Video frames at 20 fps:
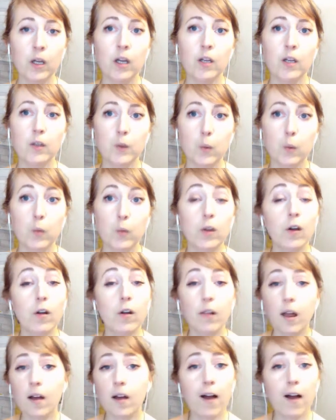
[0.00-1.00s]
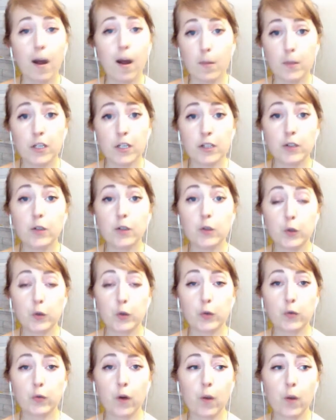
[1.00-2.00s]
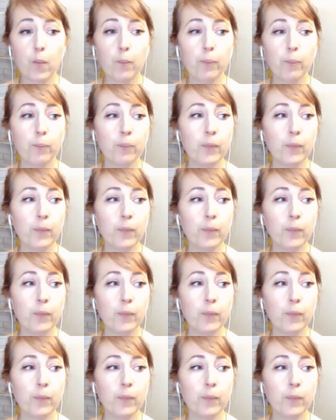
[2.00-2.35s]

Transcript: So there are a lot of options to choose from,